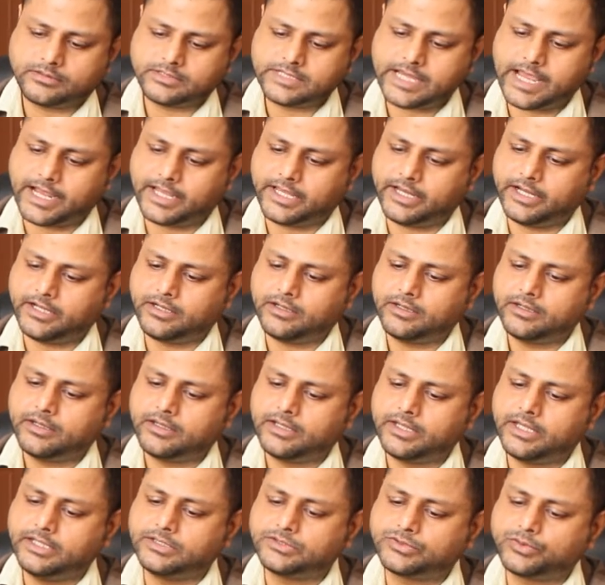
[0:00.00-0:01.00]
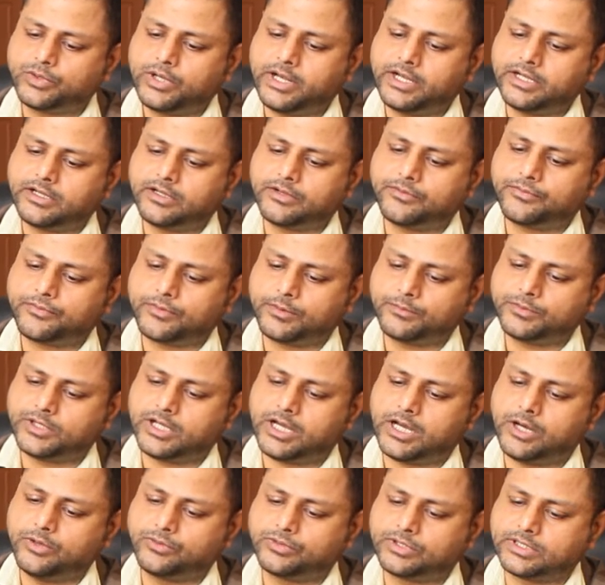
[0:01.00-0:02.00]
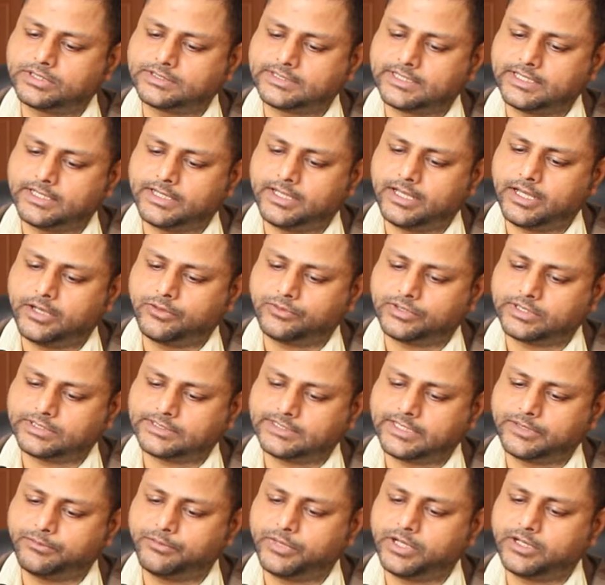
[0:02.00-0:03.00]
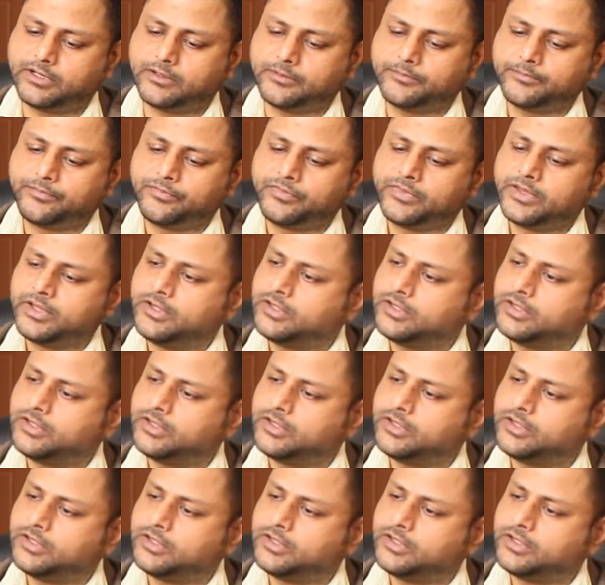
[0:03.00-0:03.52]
jacket insulator from the outer segment.